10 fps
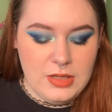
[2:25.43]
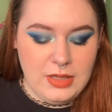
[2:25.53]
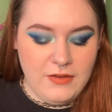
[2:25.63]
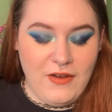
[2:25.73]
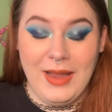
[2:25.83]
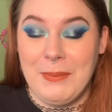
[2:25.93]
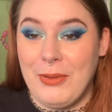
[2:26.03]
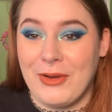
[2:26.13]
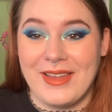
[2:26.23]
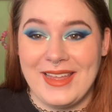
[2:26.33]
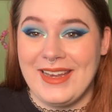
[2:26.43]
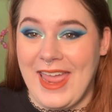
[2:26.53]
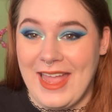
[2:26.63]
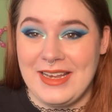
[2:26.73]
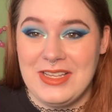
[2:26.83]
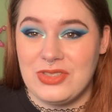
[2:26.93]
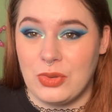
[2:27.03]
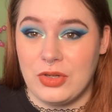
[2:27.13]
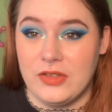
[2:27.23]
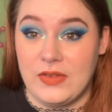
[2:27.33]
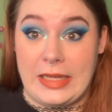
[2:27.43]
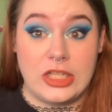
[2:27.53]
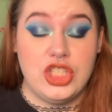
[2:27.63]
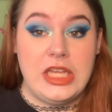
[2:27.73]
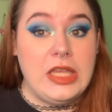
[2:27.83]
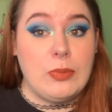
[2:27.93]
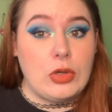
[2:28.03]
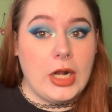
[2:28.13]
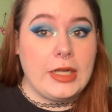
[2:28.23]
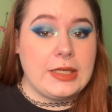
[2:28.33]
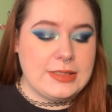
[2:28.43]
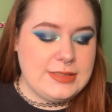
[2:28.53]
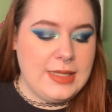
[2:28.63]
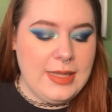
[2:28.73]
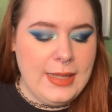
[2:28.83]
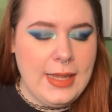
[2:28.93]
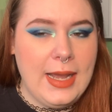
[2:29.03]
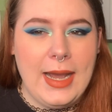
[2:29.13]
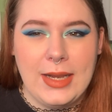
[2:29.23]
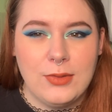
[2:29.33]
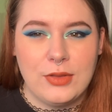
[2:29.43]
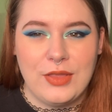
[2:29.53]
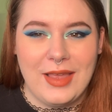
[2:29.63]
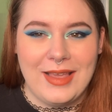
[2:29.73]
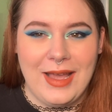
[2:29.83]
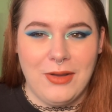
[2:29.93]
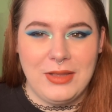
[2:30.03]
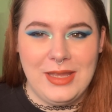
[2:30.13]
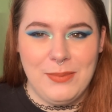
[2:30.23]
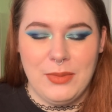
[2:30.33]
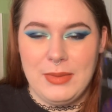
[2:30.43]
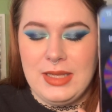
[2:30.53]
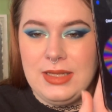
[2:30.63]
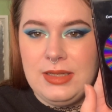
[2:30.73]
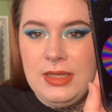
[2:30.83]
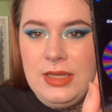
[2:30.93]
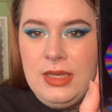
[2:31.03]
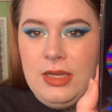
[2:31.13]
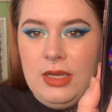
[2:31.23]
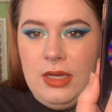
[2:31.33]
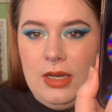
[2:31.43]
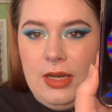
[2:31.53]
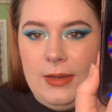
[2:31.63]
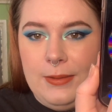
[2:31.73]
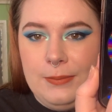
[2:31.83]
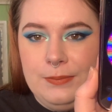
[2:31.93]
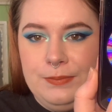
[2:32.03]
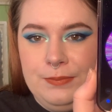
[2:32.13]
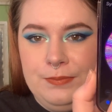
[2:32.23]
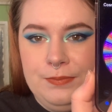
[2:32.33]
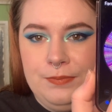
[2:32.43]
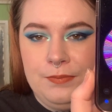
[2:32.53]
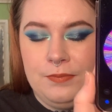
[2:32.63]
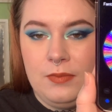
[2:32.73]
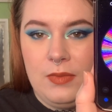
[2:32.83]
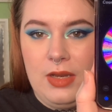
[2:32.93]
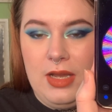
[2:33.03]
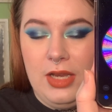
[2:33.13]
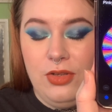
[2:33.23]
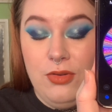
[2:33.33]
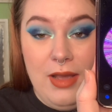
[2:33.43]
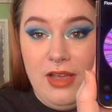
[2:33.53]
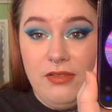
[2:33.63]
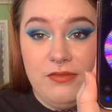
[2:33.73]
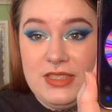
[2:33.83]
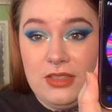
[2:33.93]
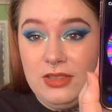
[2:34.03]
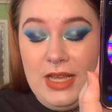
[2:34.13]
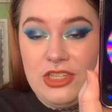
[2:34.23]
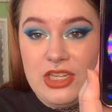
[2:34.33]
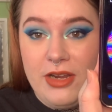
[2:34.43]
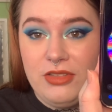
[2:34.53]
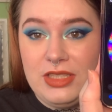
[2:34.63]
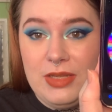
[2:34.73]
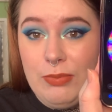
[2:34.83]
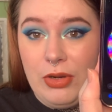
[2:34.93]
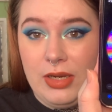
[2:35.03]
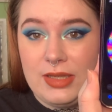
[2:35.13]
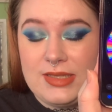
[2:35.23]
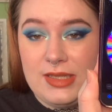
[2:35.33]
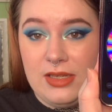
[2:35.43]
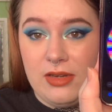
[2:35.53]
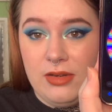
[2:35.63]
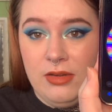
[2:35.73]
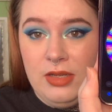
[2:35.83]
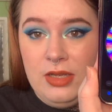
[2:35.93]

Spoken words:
If I bring in any sort of like cheek products, I don't think I'll keep them in. I do have single eyeshadows and lip products in here